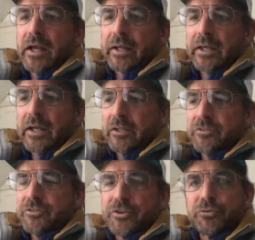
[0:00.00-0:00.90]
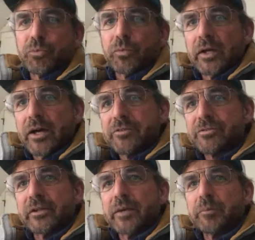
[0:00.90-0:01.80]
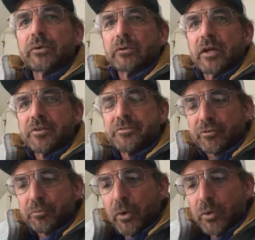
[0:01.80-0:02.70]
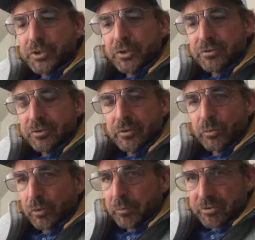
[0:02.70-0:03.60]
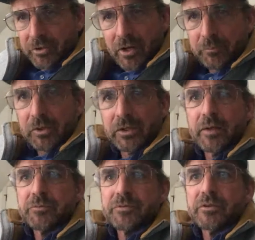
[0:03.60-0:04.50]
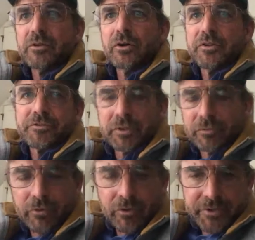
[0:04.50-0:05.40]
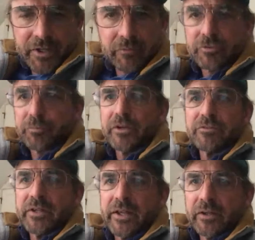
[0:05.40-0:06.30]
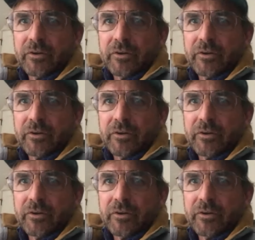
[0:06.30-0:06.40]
again, it's just less labor, less exposure to workman's comp claims, you know, that somebody falls down and sprains an ankle.